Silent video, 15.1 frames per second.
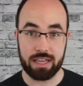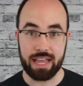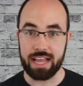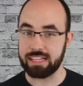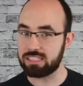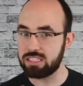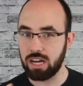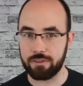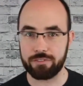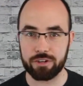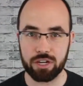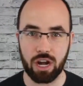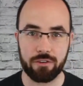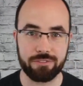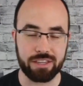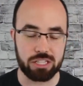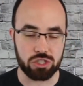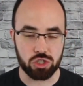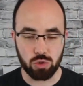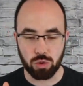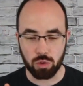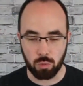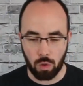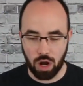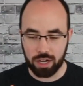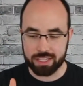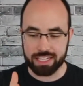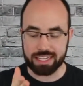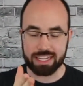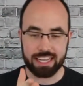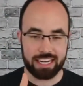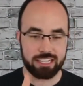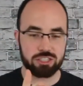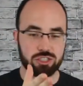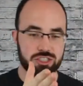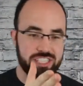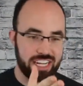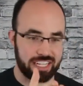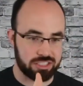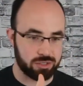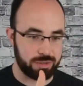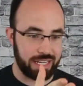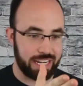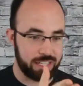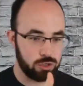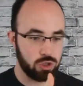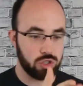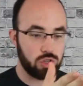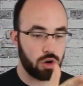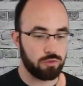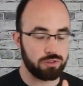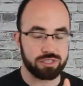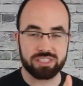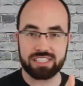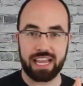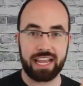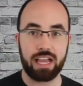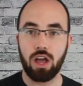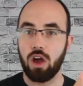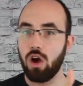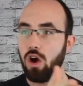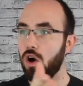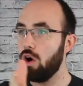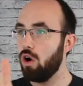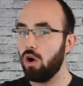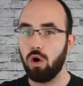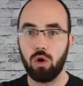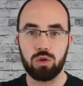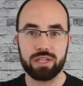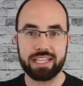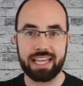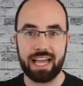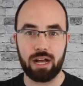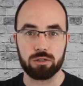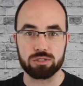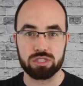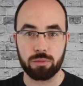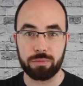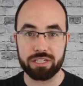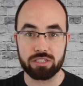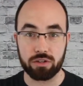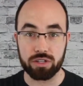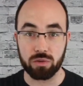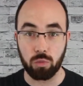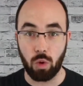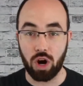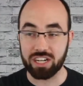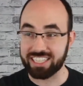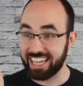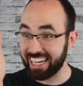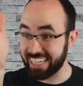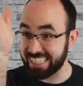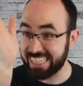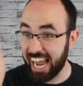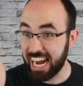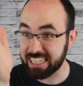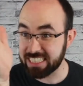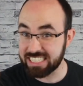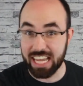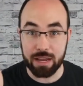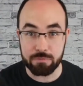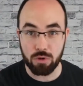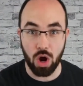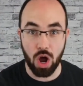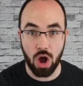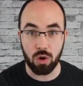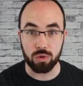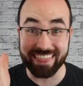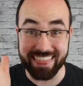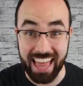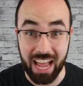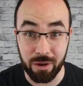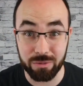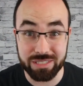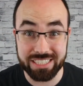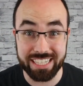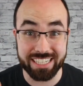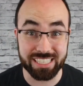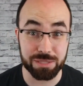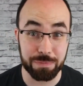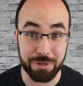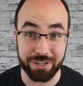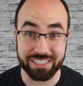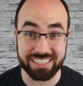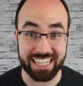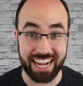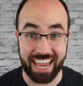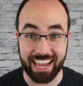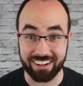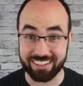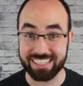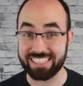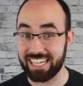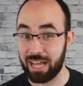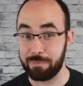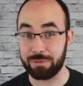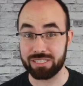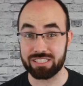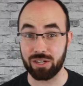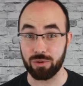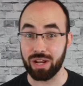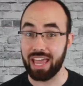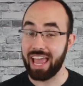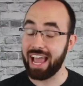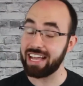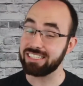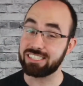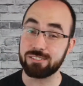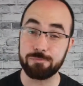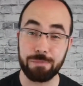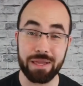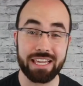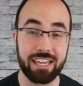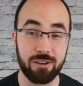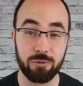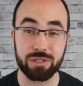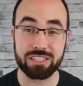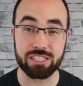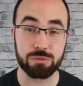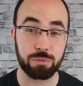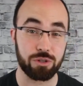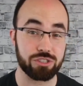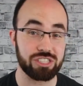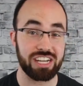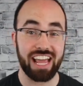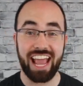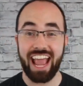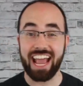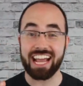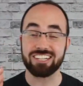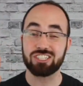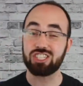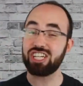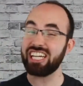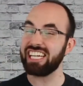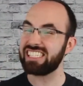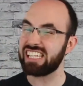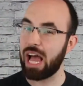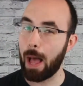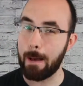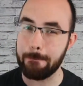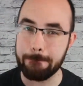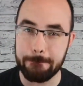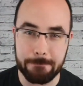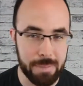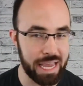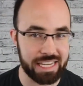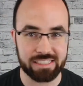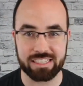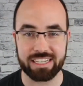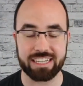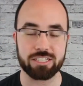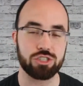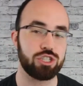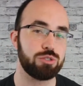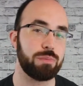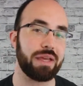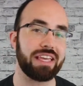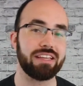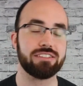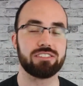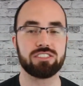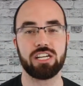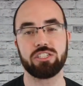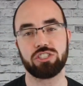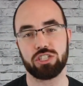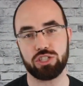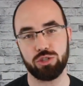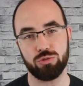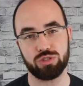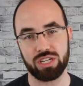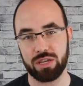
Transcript: It's not very often that you are walking in the trajectory and you look over and say, holy cow, somebody's already walked that exact same road. That was the experience that I had on this episode and speaking with this person, and she is amazing and she's making such a huge